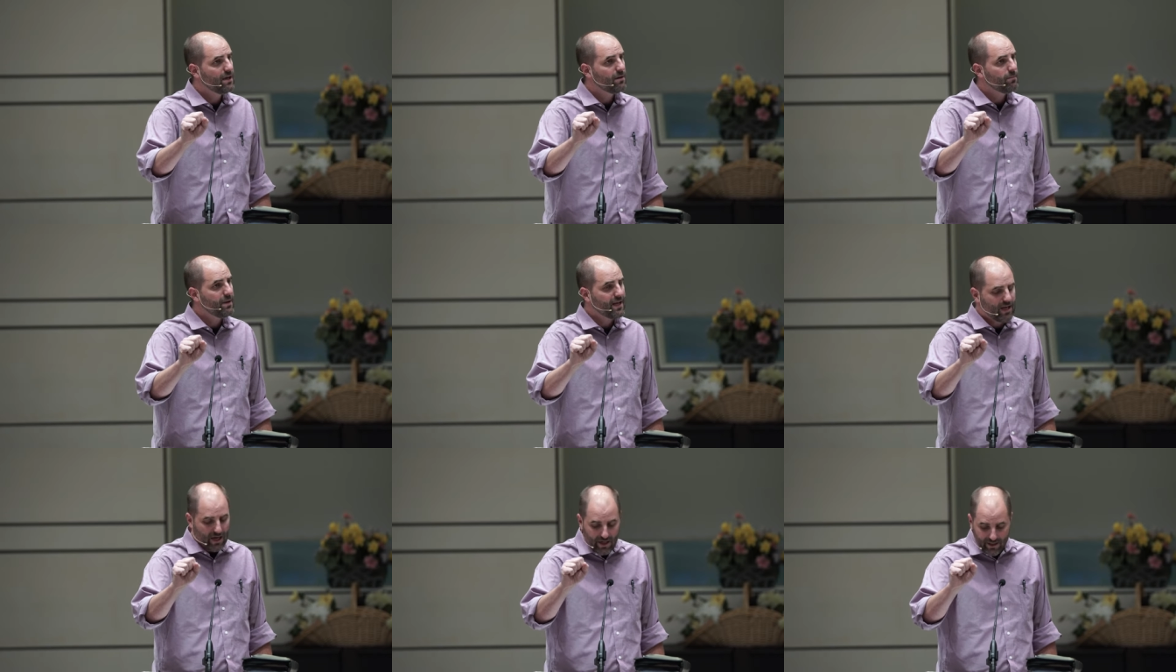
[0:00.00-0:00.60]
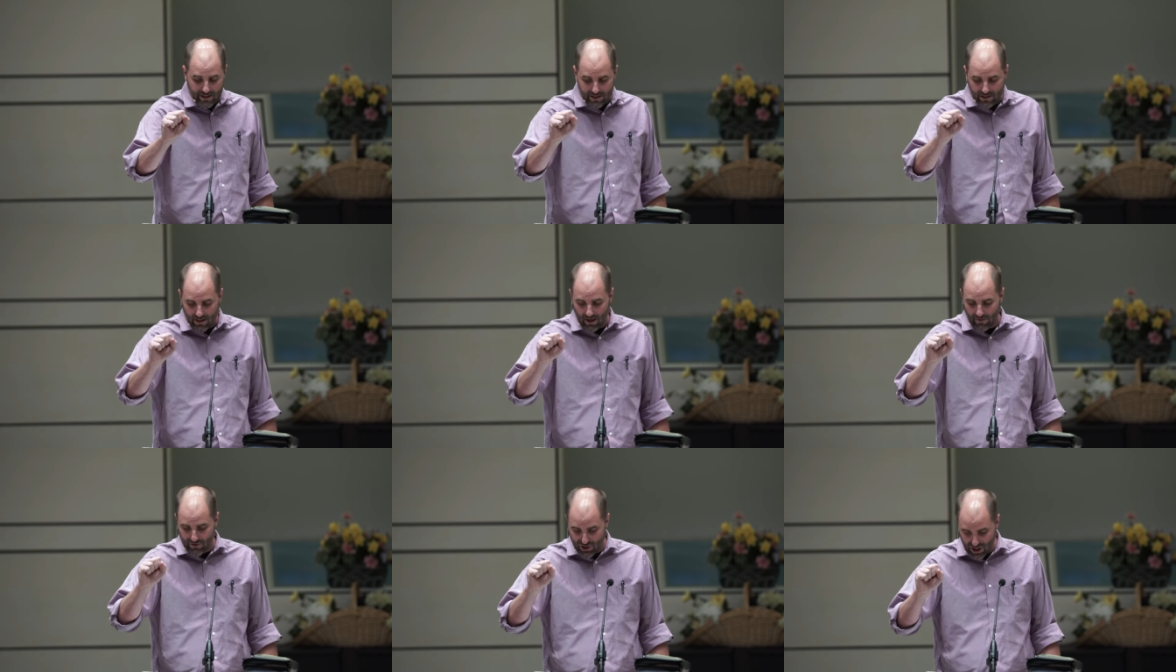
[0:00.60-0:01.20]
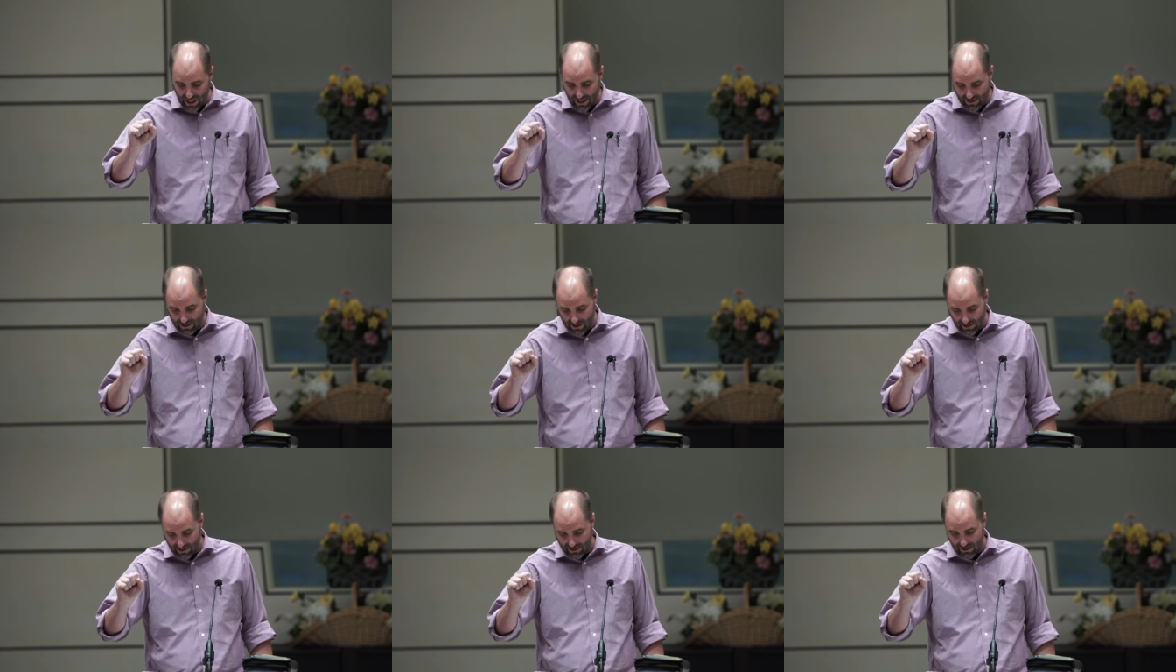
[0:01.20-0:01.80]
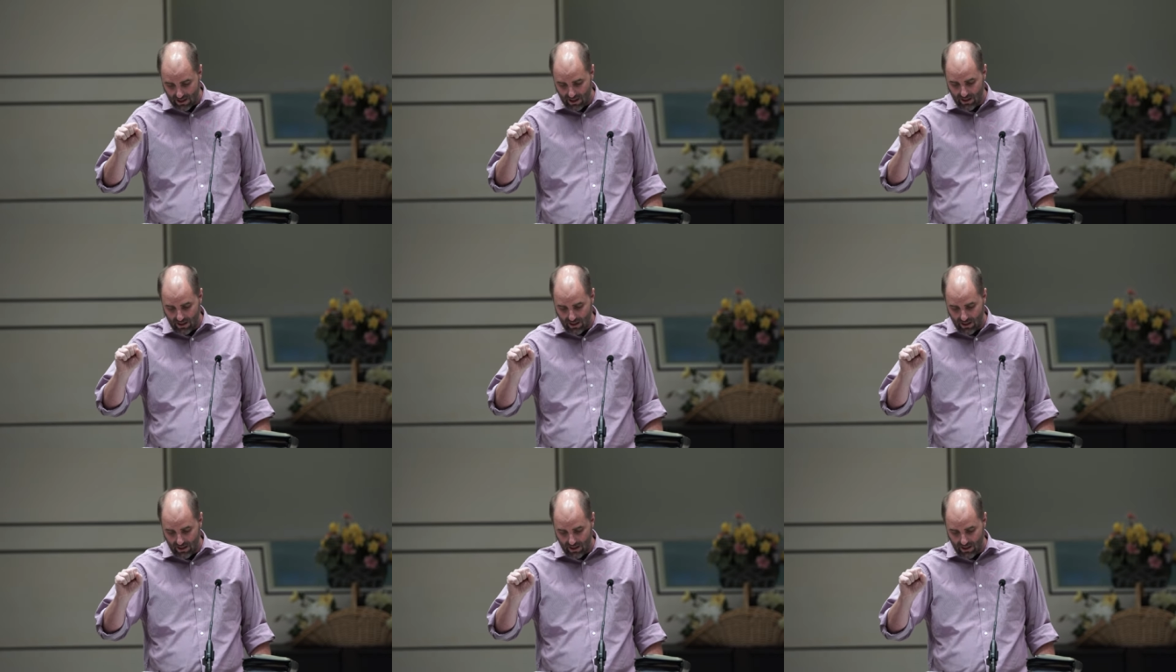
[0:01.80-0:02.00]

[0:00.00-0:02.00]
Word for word: because of Jesus.